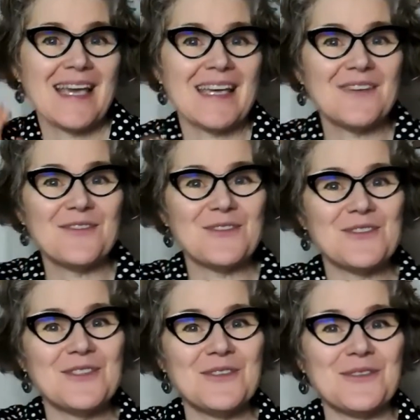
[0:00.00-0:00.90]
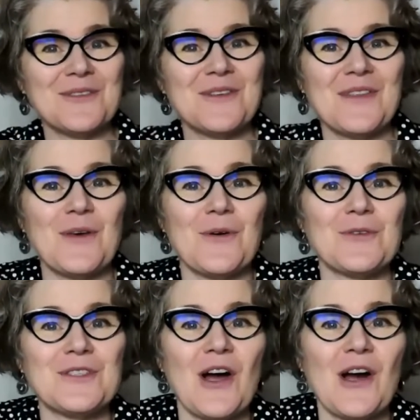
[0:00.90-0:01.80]
If you do,
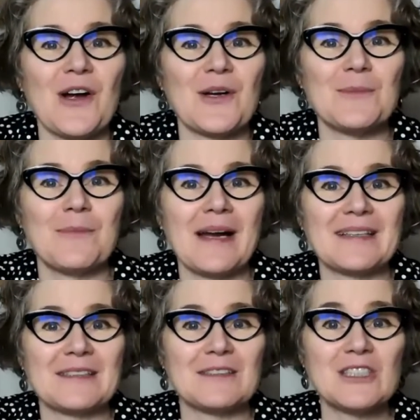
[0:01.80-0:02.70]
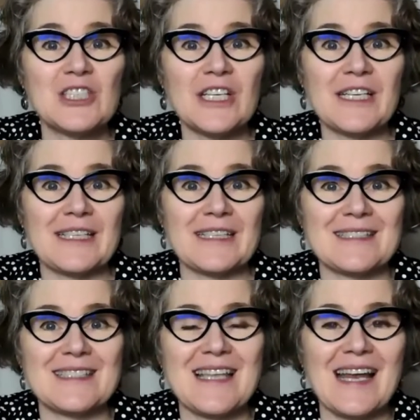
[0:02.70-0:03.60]
those are my little
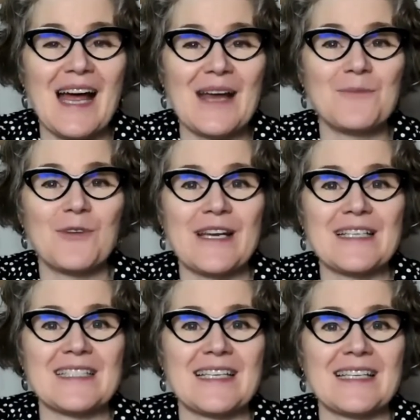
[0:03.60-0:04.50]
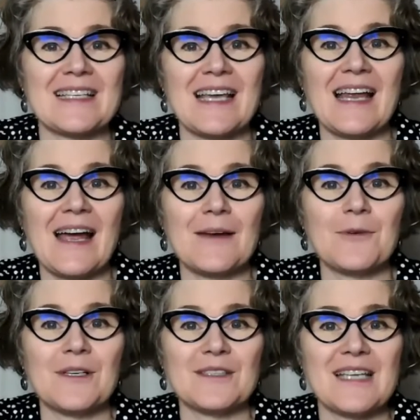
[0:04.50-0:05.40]
chickens that I'm raising that I
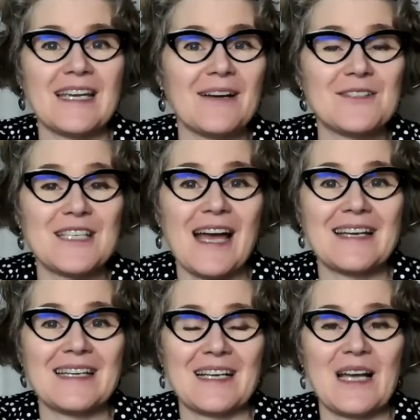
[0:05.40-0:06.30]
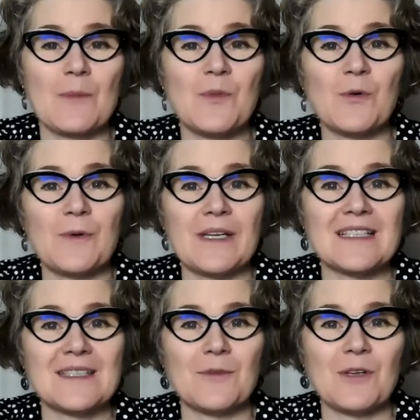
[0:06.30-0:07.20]
will take outside in a couple
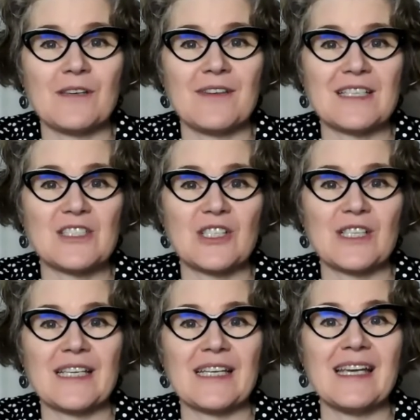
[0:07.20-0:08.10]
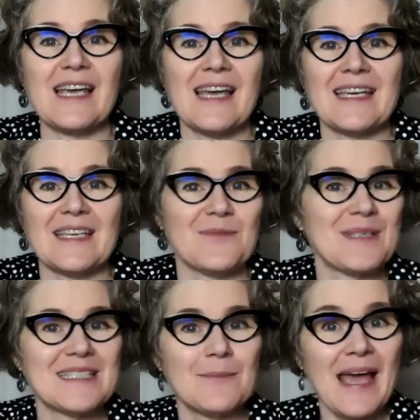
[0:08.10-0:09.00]
weeks and will eventually give me
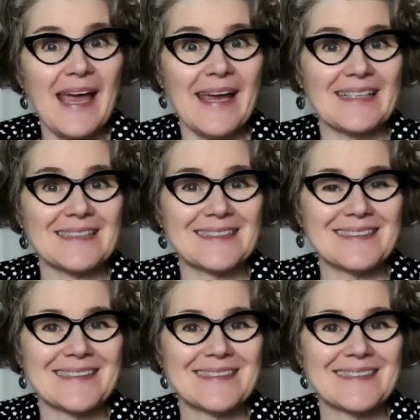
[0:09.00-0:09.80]
some eggs.